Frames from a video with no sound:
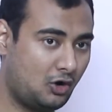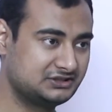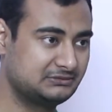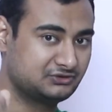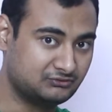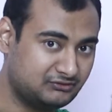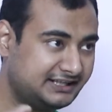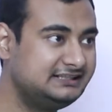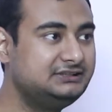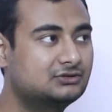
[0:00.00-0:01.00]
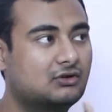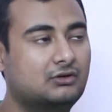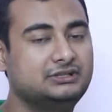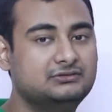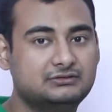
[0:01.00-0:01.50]
awesome so finally your
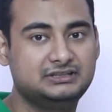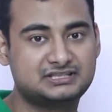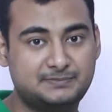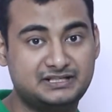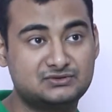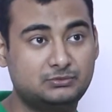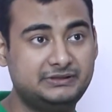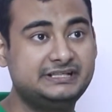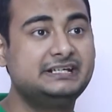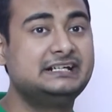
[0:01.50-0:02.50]
audio experience would be